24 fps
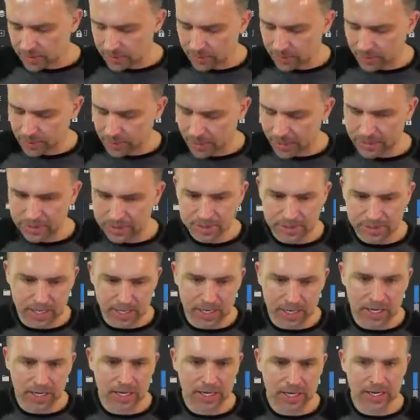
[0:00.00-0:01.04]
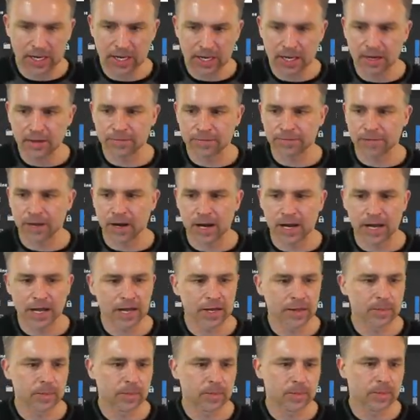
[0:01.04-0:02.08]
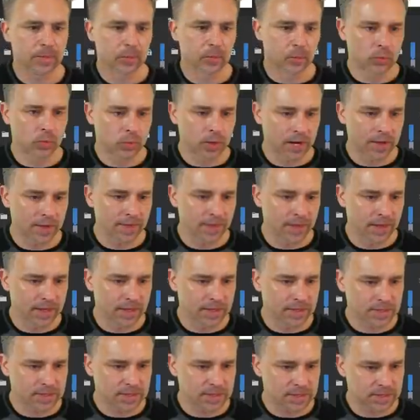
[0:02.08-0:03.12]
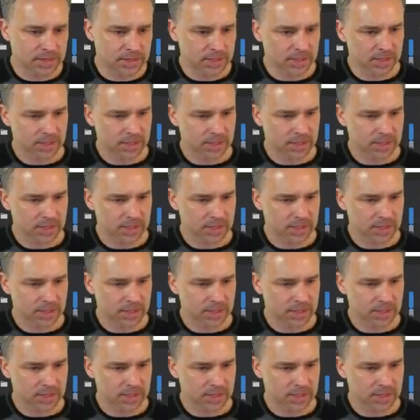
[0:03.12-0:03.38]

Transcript: But uh, if I run this,